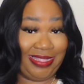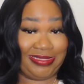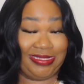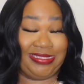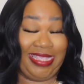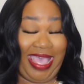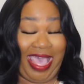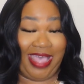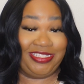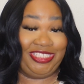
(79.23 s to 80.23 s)
to see
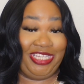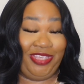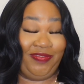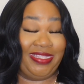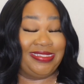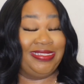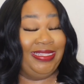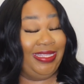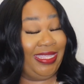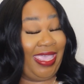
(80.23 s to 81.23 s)
how I achieve this
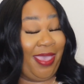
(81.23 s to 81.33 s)
look